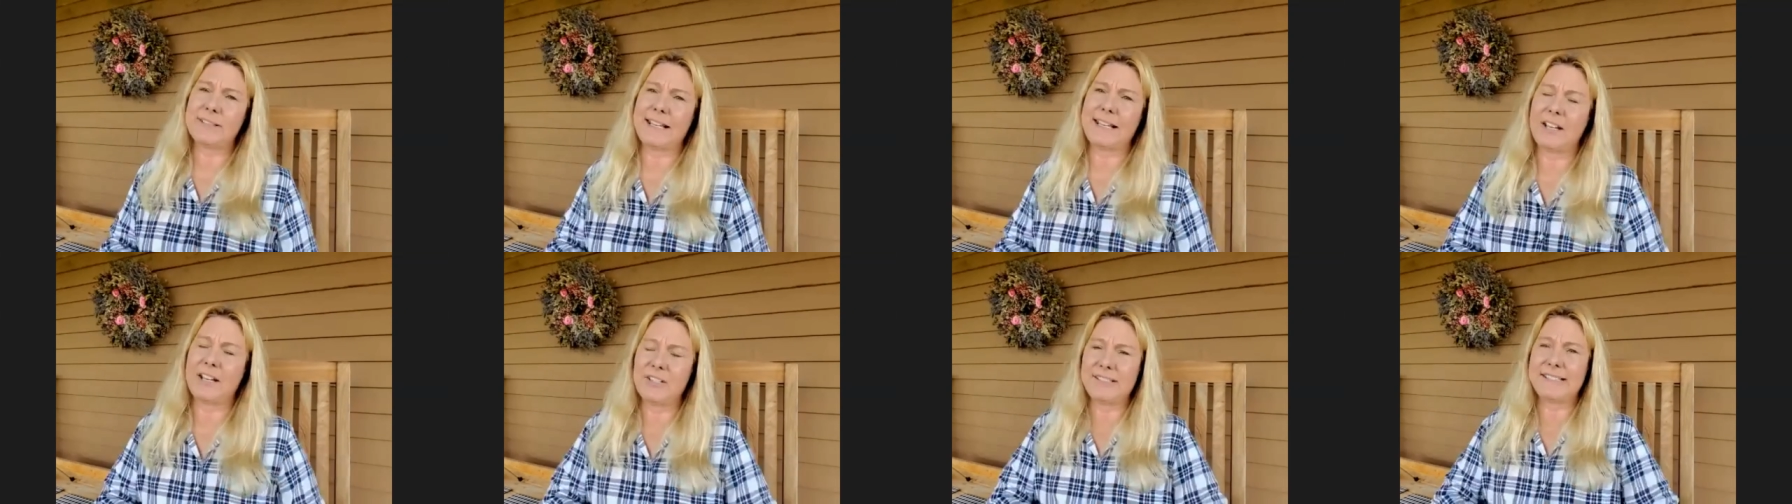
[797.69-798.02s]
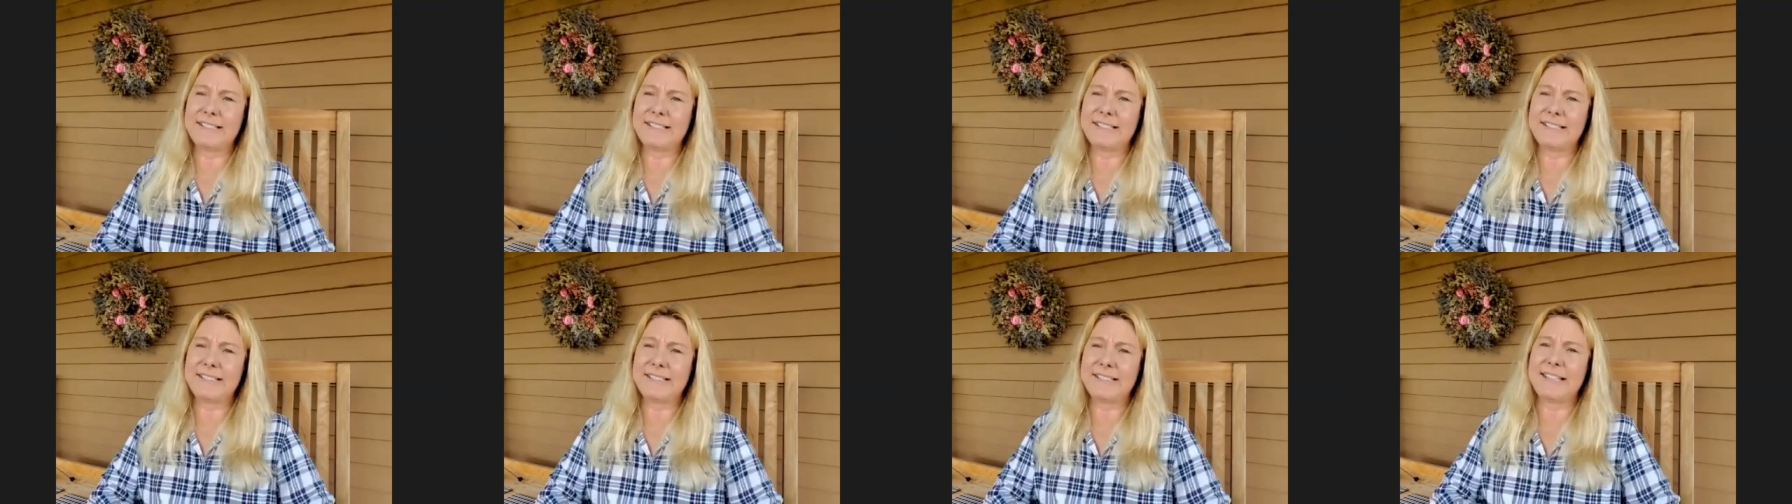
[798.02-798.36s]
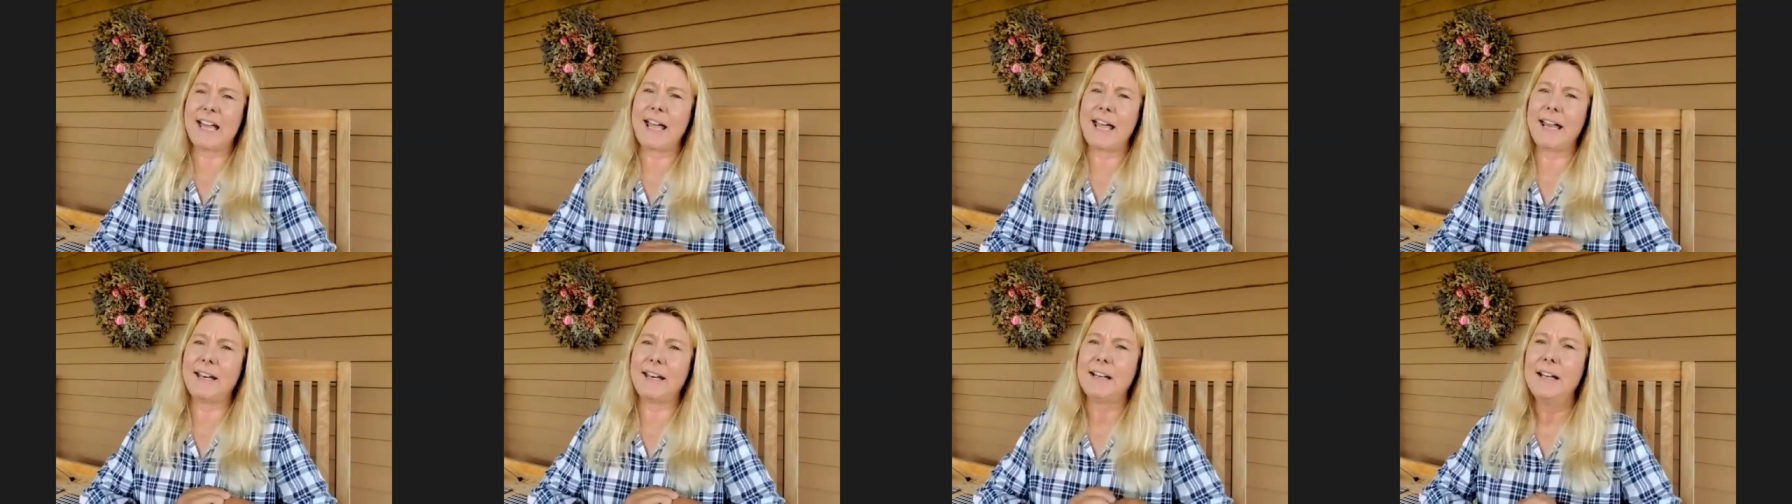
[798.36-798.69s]
that I could
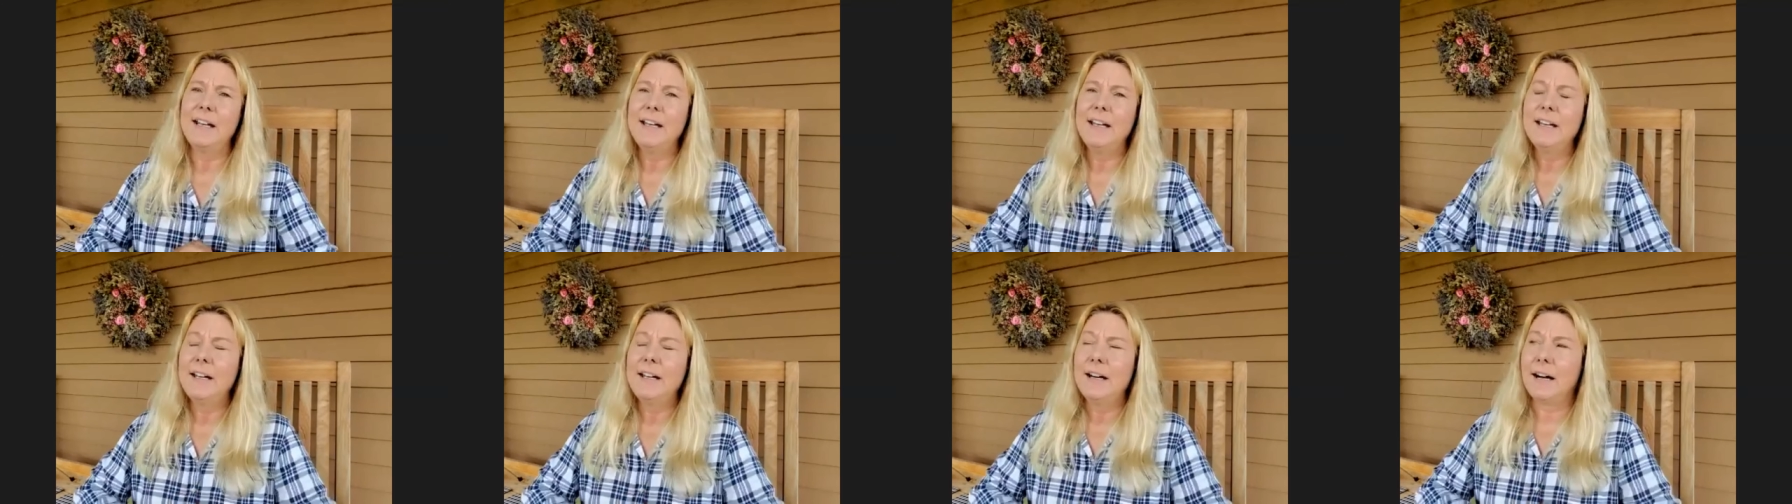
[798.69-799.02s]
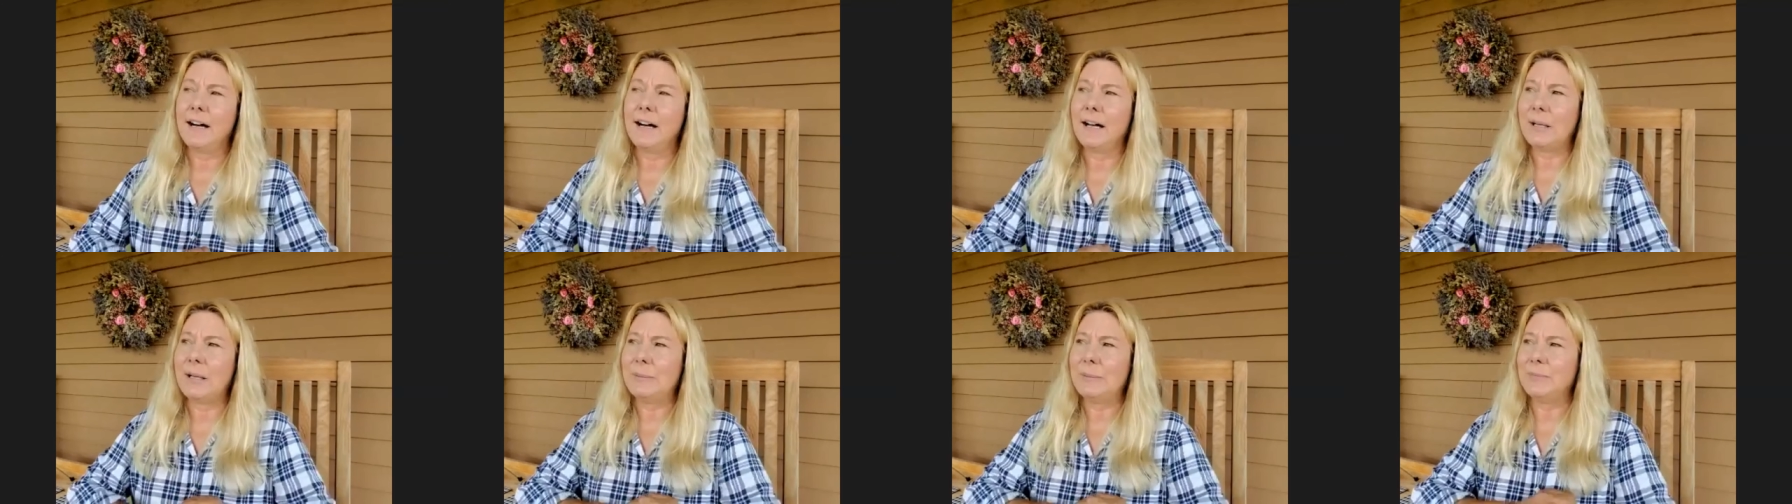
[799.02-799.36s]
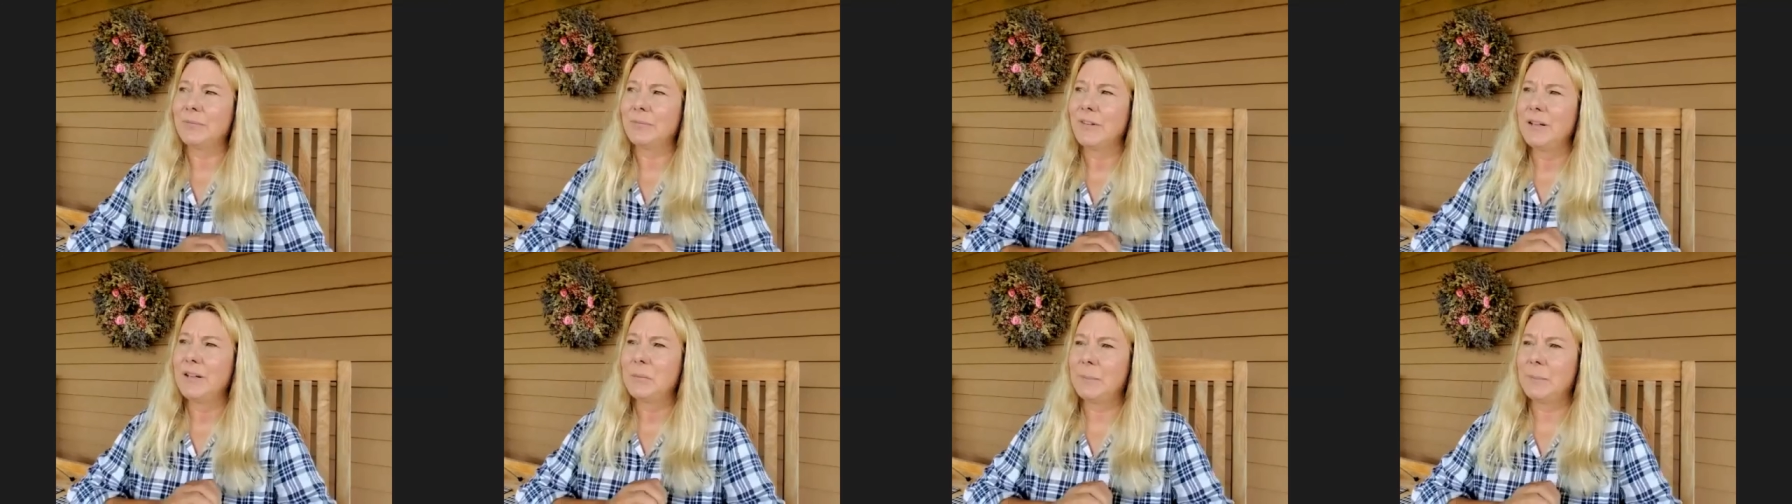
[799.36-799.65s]
cite.